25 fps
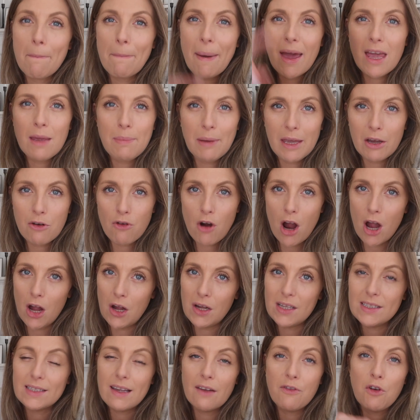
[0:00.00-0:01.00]
baby
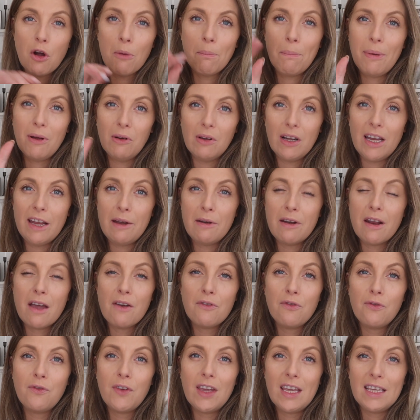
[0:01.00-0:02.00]
grows I've got built-in
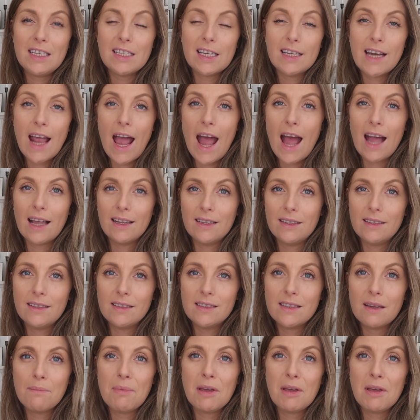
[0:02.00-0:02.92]
feet and hands